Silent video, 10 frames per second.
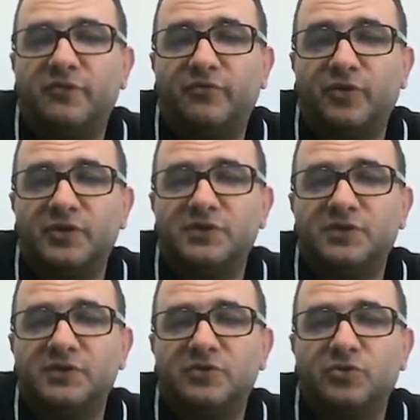For
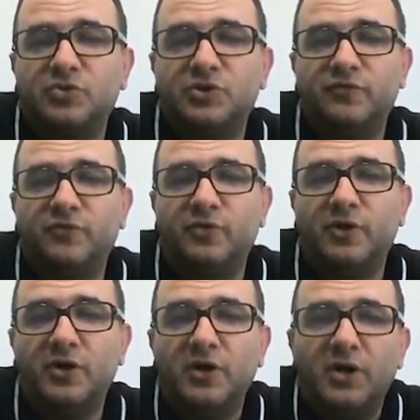instance, rook c4,
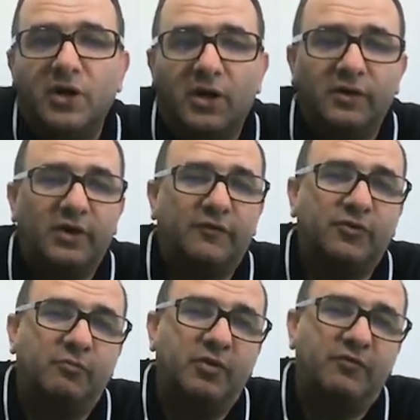and
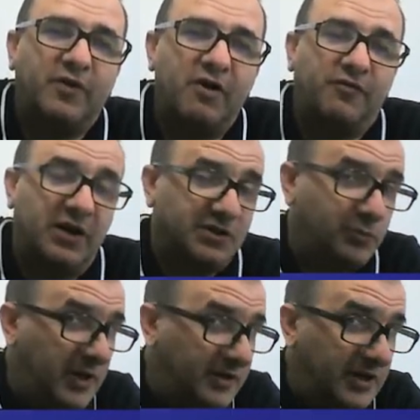after b5, yes,
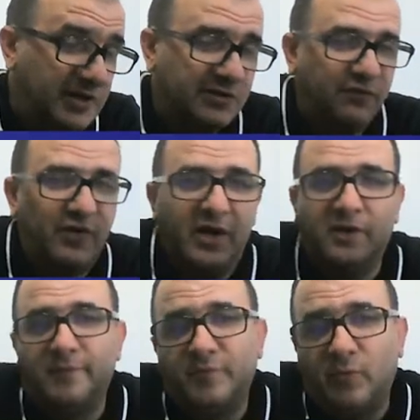white has the file,
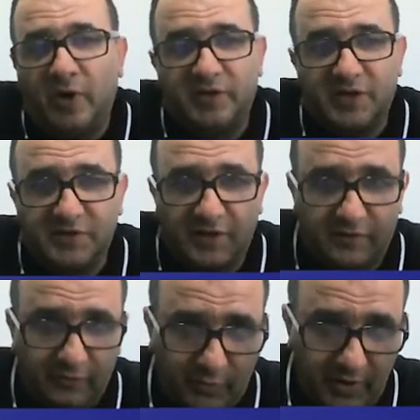white has
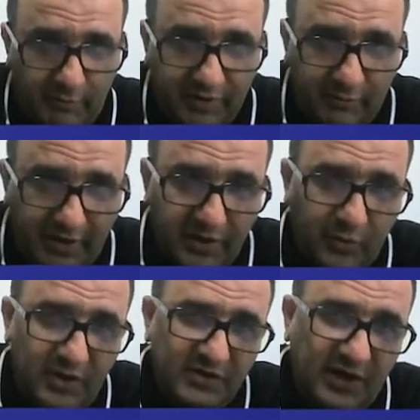active queen, but black
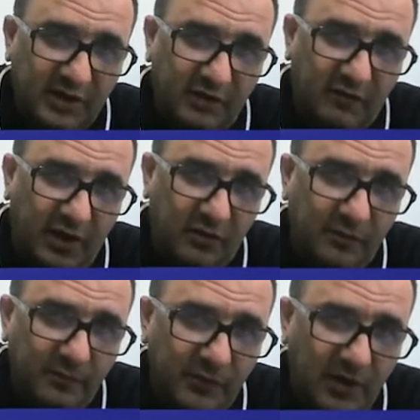queen is active now,
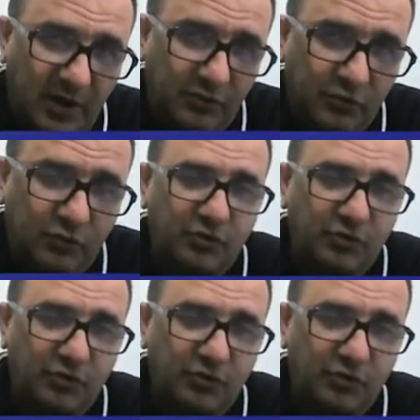and due to